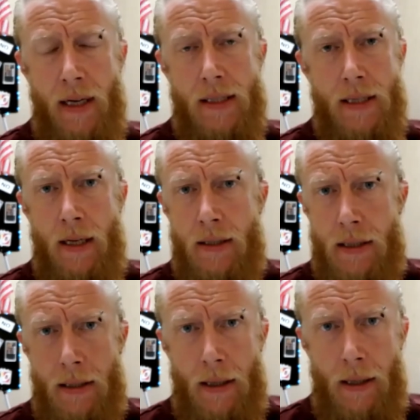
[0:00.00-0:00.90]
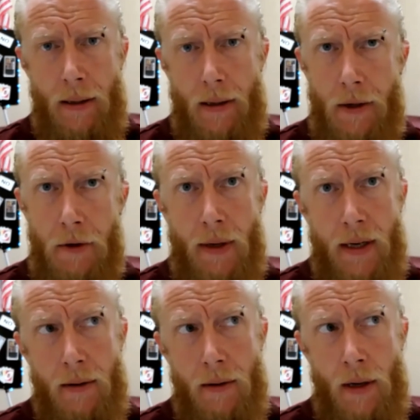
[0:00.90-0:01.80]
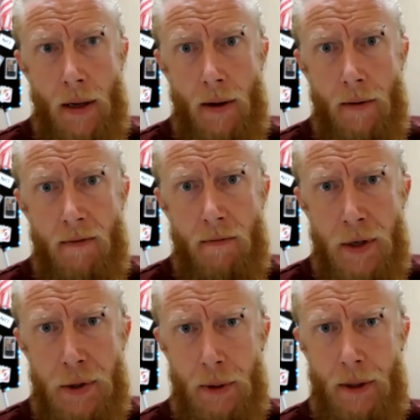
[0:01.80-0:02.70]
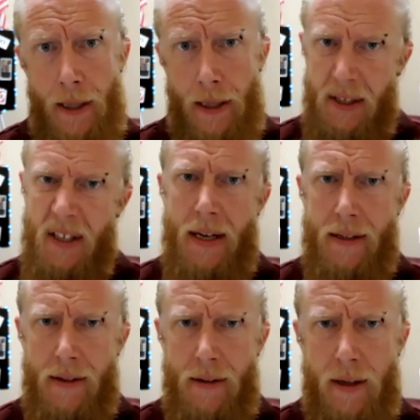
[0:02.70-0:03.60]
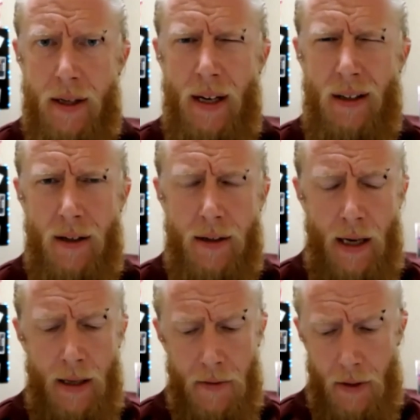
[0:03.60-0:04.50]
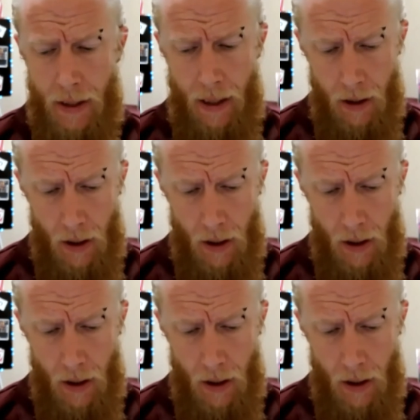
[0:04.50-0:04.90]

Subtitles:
sense, and a great visual and connecting the dots on that.